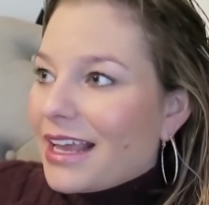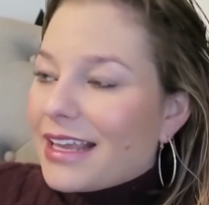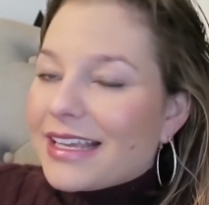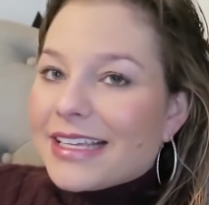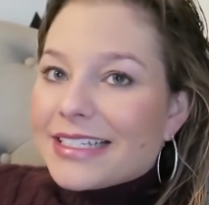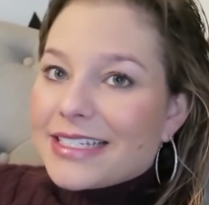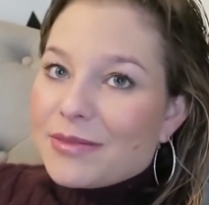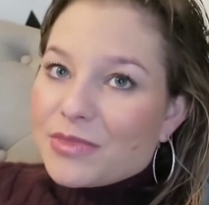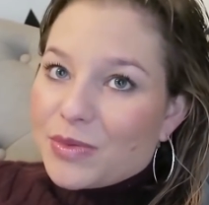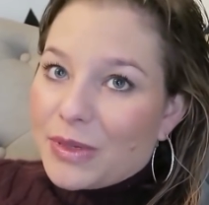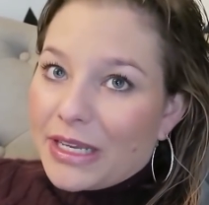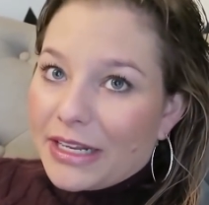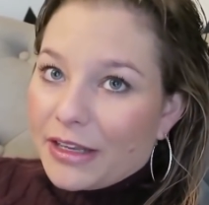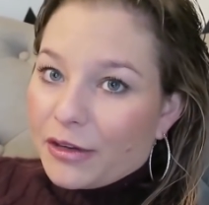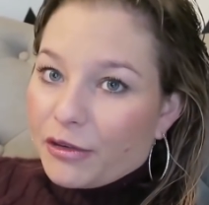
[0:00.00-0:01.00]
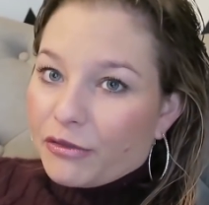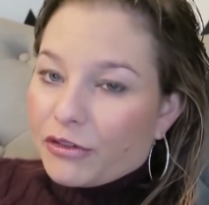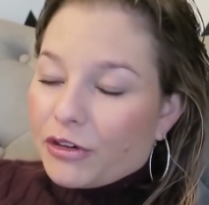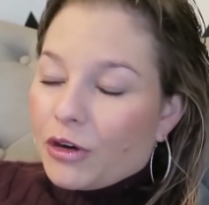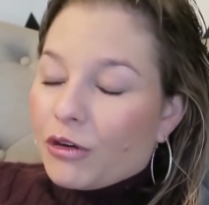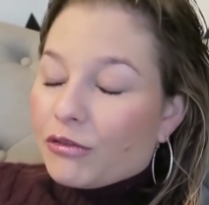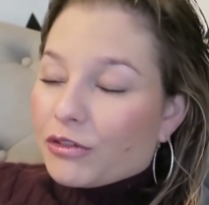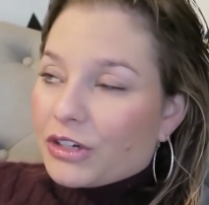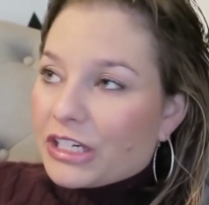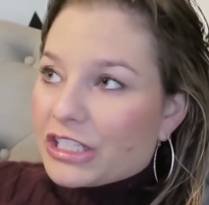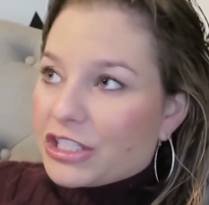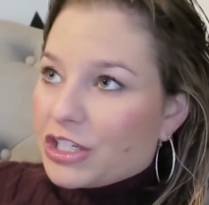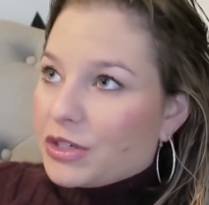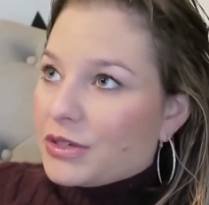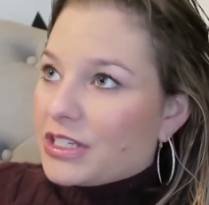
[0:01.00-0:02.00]
he seems to be getting over
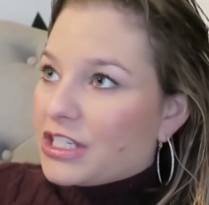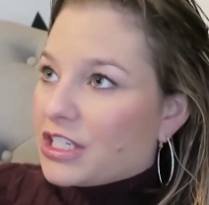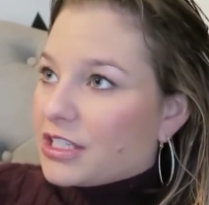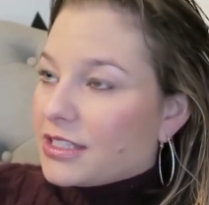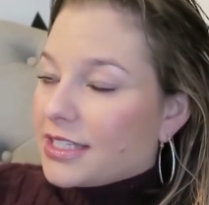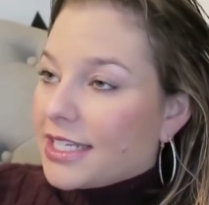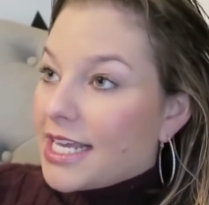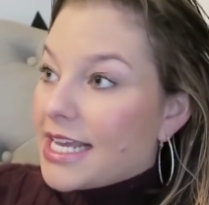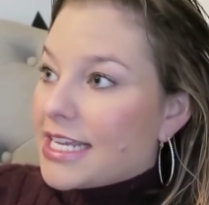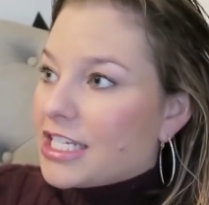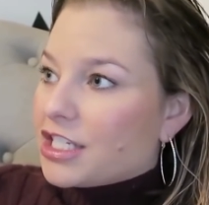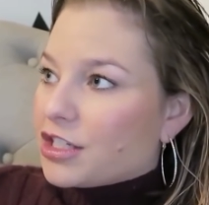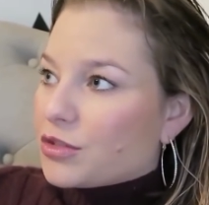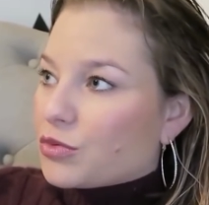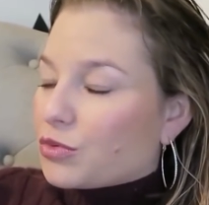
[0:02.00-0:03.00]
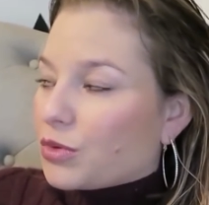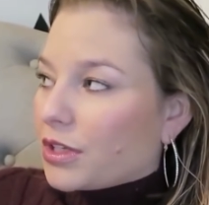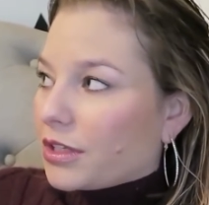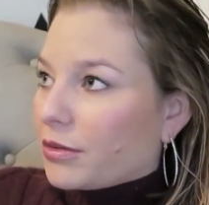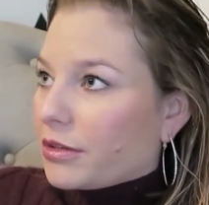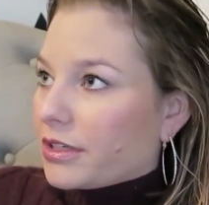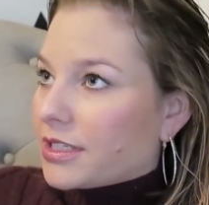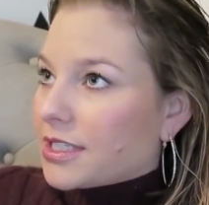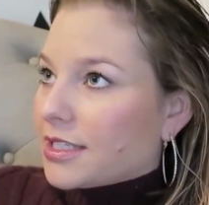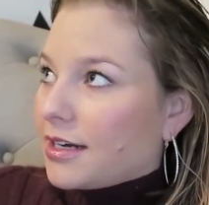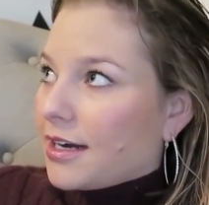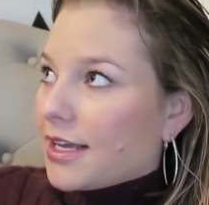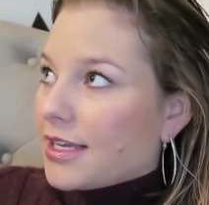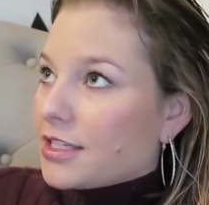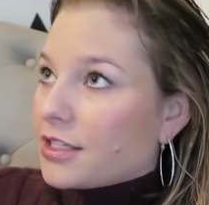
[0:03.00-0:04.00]
it too. He's just, today he's just really, really
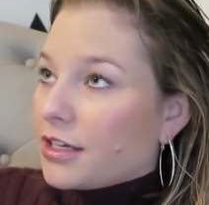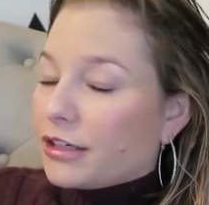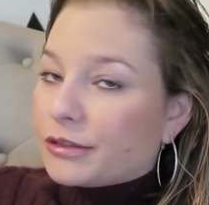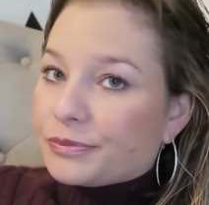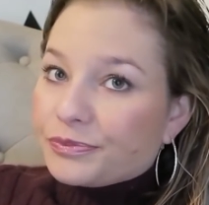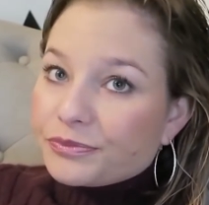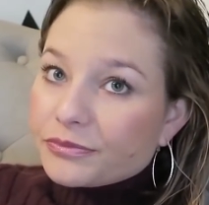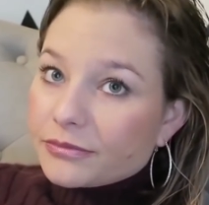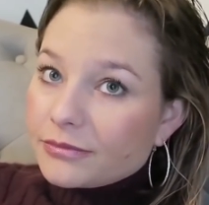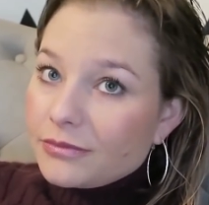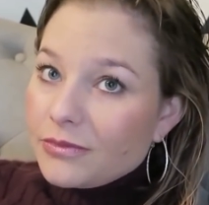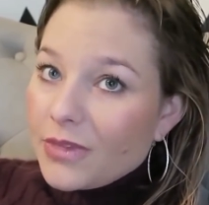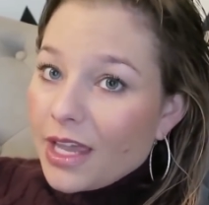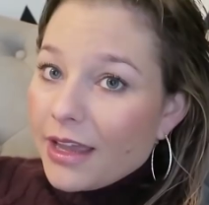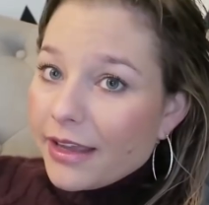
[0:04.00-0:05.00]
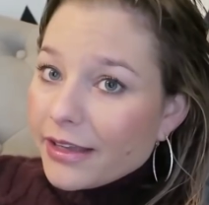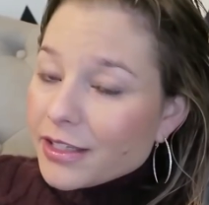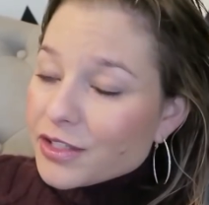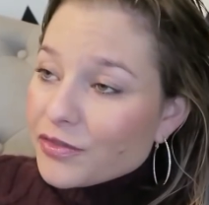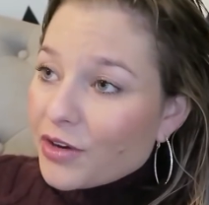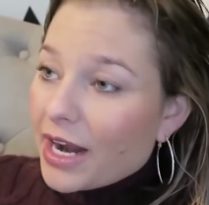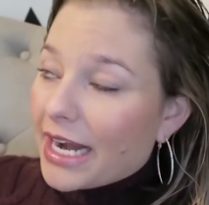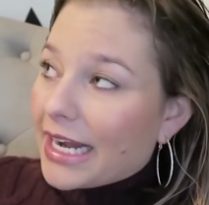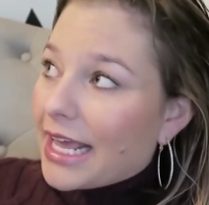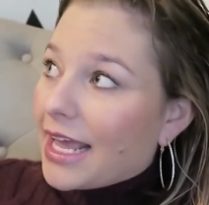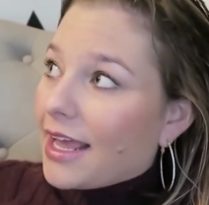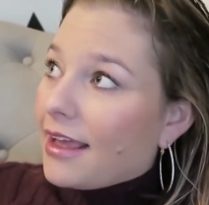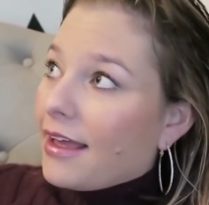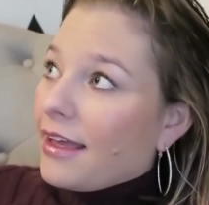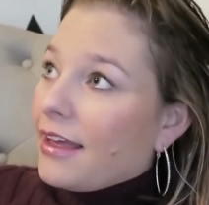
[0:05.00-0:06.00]
snotty. So it's
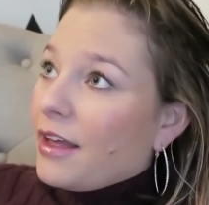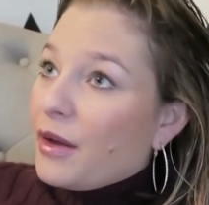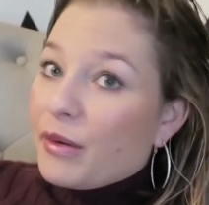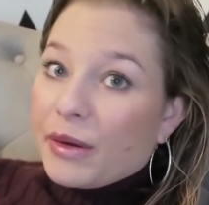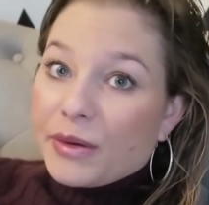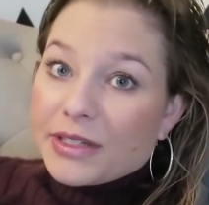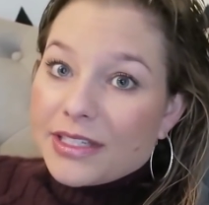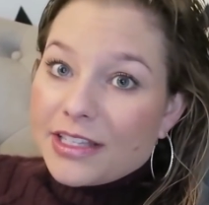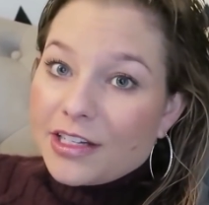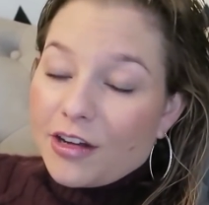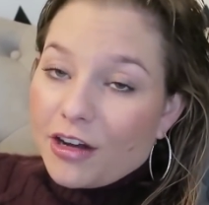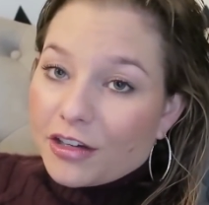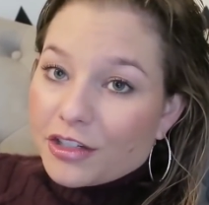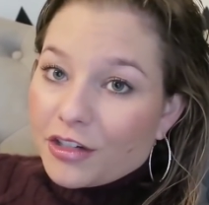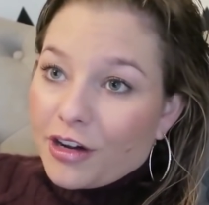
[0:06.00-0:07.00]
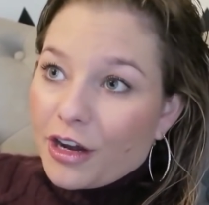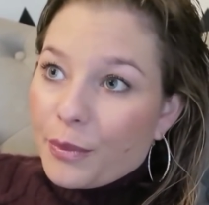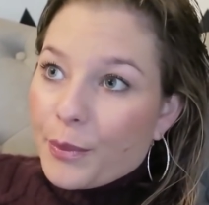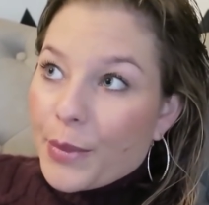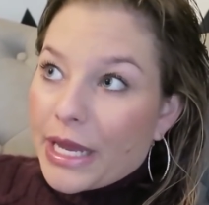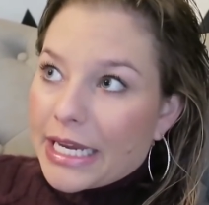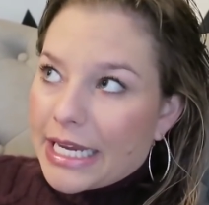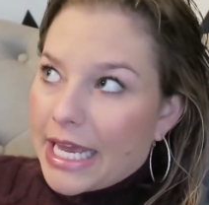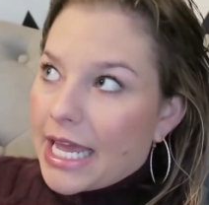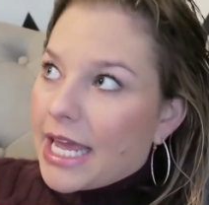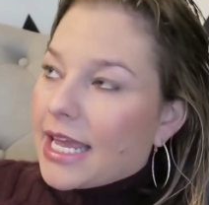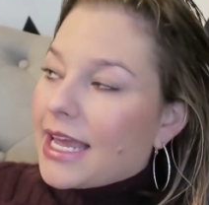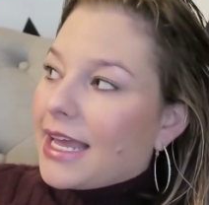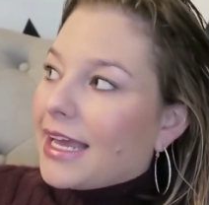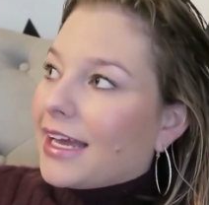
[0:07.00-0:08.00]
Friday. We went to the doctor on
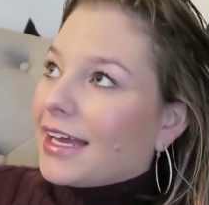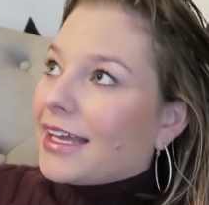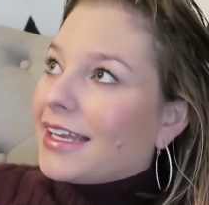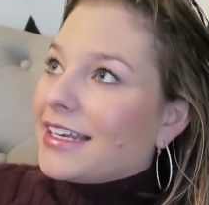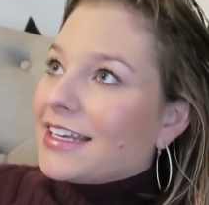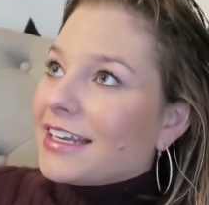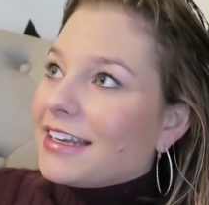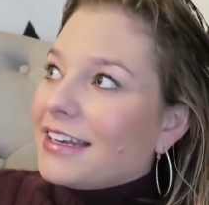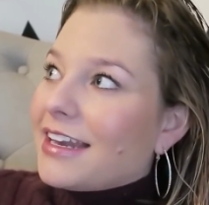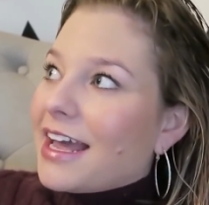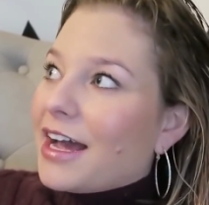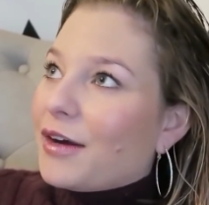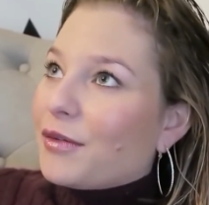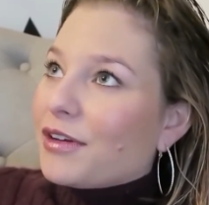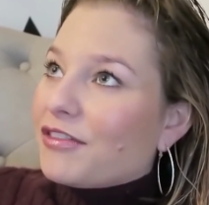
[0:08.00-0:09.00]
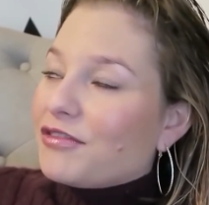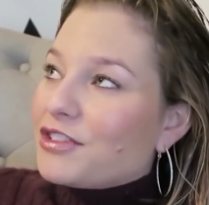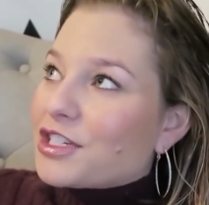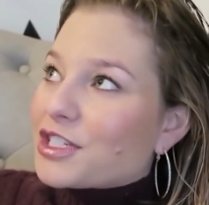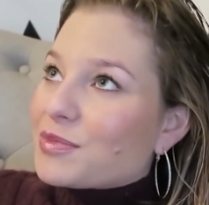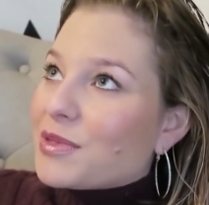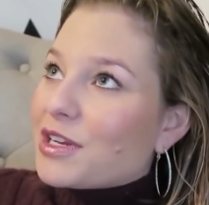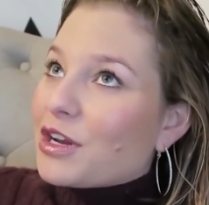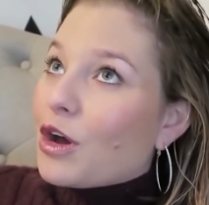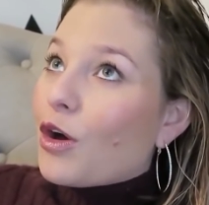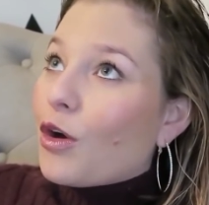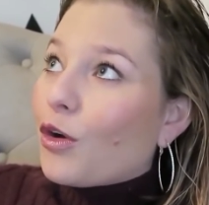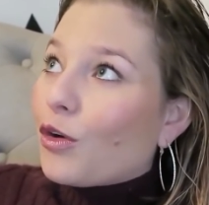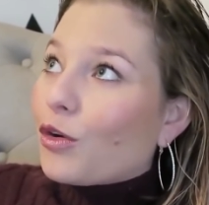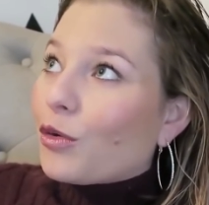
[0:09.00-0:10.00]
Monday, and now we've just been
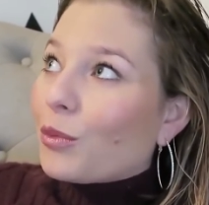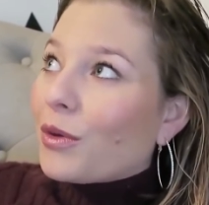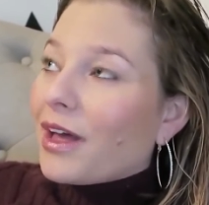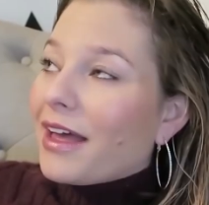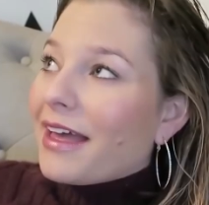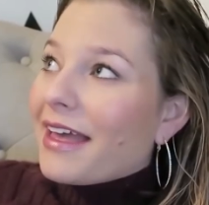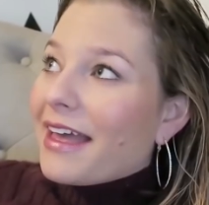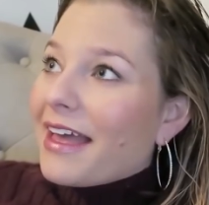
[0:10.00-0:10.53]
home